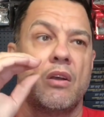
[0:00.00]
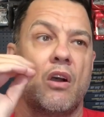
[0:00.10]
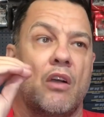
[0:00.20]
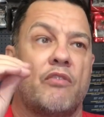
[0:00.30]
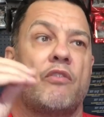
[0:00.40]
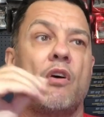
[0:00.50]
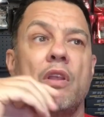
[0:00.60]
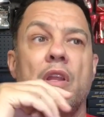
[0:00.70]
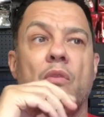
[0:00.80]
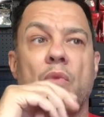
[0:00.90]
I
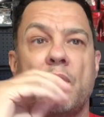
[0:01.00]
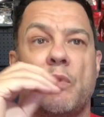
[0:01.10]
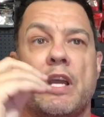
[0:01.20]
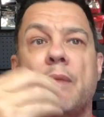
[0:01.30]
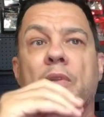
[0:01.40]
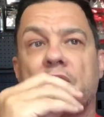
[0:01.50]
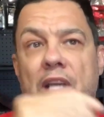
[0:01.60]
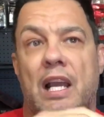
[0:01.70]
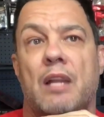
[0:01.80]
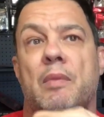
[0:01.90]
find that when people are
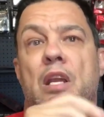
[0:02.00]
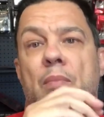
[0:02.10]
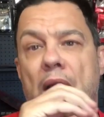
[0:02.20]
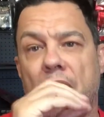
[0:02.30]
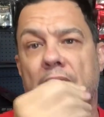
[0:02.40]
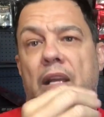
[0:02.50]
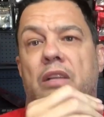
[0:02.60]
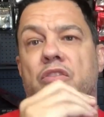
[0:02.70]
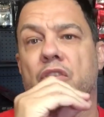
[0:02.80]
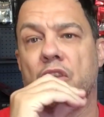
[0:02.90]
telling me about
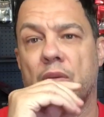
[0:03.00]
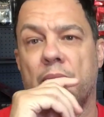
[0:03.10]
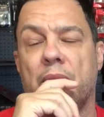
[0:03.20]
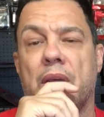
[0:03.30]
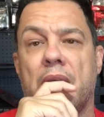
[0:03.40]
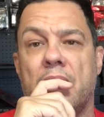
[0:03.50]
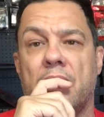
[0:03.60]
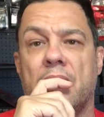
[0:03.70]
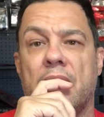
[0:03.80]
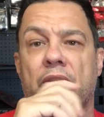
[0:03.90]
getting to them
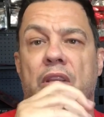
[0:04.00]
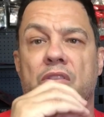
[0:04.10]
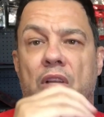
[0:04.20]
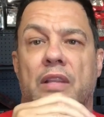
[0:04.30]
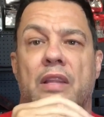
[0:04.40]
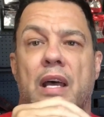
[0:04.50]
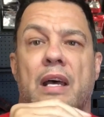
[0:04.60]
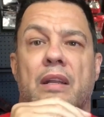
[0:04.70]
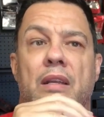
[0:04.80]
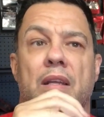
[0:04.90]
and things like that,